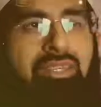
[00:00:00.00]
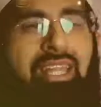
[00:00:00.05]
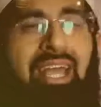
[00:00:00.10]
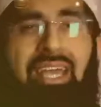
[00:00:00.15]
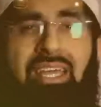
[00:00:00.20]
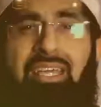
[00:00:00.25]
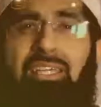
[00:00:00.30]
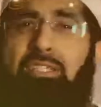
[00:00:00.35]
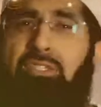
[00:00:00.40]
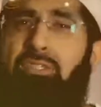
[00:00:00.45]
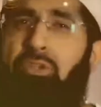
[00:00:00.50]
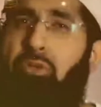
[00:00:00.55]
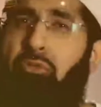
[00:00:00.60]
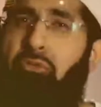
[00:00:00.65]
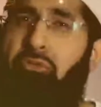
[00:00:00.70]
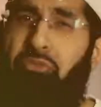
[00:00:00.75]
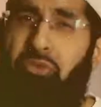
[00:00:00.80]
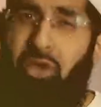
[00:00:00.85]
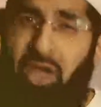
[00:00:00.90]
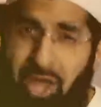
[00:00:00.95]
That is
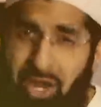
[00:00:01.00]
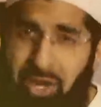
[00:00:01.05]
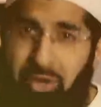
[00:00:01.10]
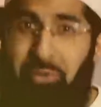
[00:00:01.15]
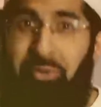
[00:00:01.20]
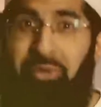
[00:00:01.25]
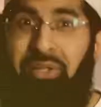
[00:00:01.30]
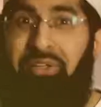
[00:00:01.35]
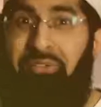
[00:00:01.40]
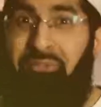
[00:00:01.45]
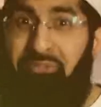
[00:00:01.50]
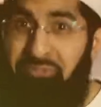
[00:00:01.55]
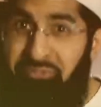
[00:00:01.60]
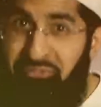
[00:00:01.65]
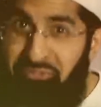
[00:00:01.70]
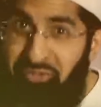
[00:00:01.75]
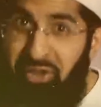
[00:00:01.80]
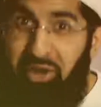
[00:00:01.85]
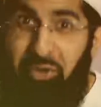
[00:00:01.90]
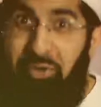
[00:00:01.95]
very,
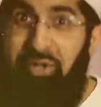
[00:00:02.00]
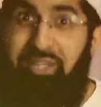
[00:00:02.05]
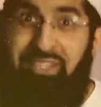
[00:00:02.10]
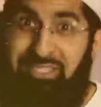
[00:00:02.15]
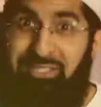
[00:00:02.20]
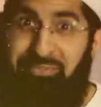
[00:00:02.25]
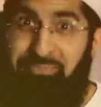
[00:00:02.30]
very